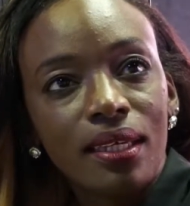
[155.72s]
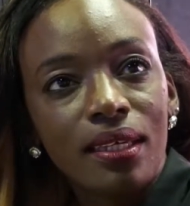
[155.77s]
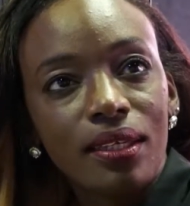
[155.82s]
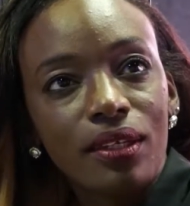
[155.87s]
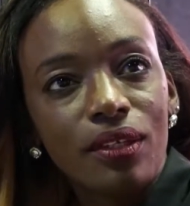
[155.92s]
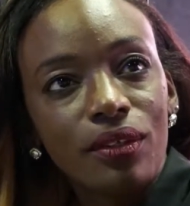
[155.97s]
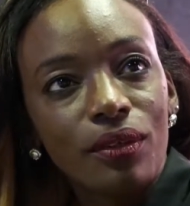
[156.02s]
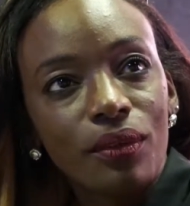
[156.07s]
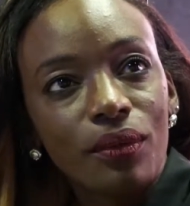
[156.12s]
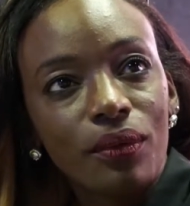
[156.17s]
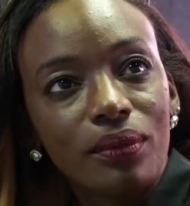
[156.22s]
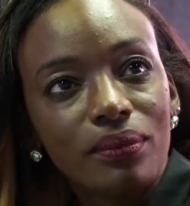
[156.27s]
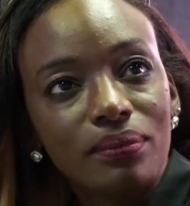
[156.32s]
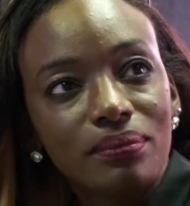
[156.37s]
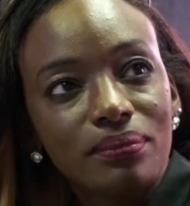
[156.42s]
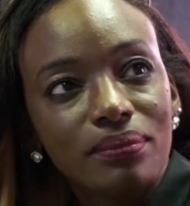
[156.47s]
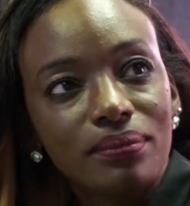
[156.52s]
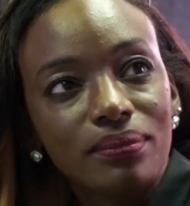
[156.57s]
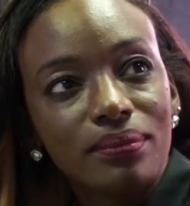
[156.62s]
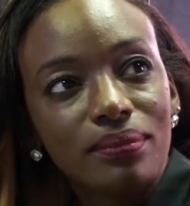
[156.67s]
you know,
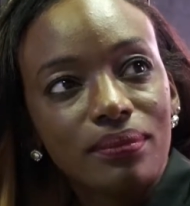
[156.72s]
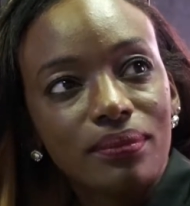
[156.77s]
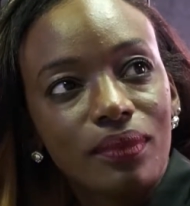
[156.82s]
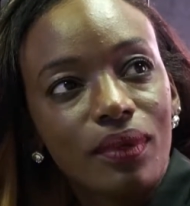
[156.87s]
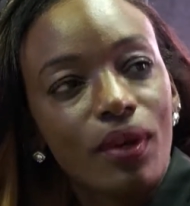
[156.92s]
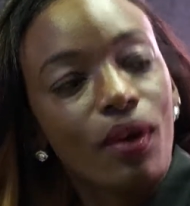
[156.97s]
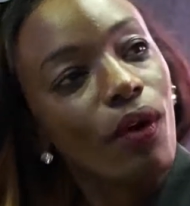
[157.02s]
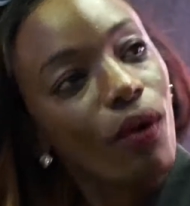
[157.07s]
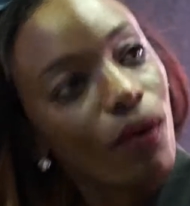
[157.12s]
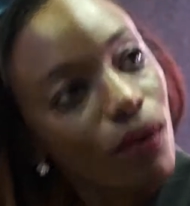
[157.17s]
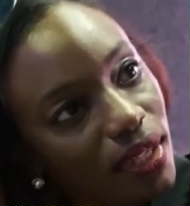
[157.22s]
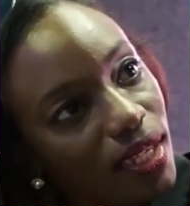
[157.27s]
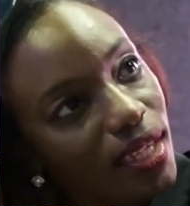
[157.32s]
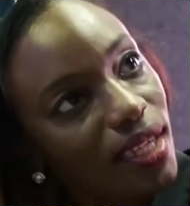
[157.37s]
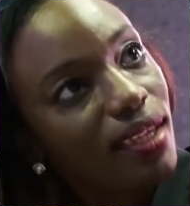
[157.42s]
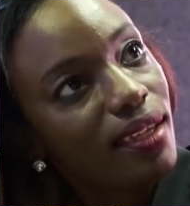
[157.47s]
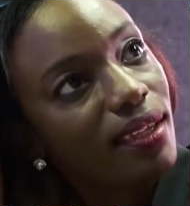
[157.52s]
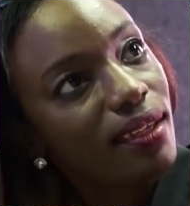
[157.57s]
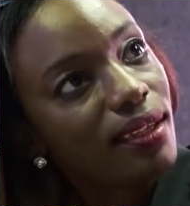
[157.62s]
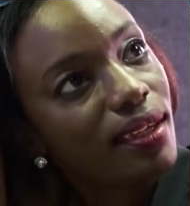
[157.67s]

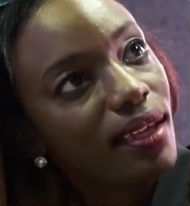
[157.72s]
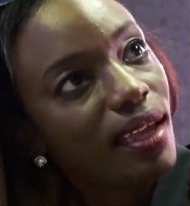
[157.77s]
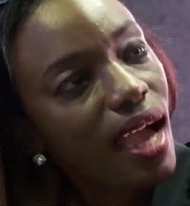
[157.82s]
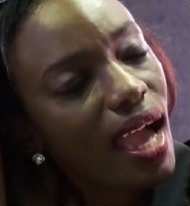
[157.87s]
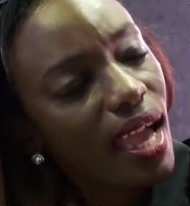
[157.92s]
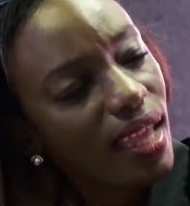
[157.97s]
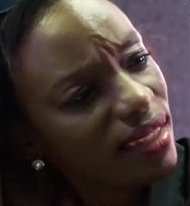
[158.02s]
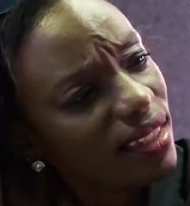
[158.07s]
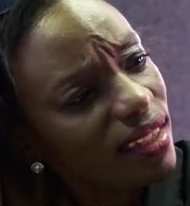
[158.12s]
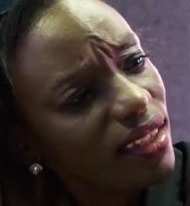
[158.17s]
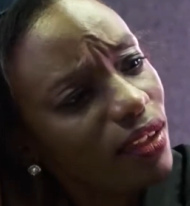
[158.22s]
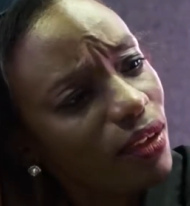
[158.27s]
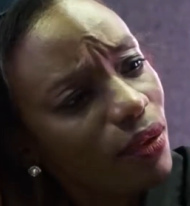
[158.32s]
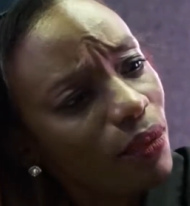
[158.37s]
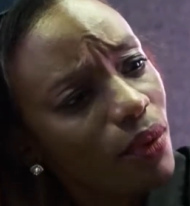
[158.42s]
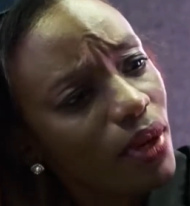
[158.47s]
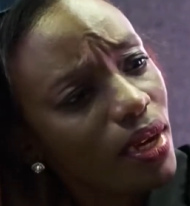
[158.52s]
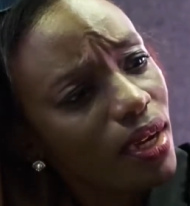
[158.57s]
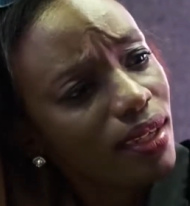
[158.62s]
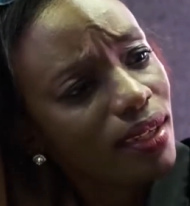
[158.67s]
okay, I think it
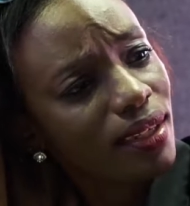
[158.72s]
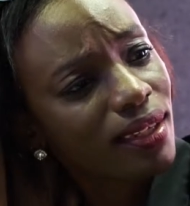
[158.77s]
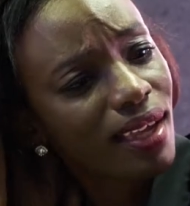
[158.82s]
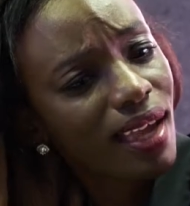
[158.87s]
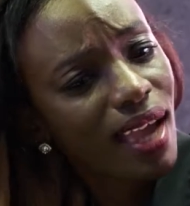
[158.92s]
could work.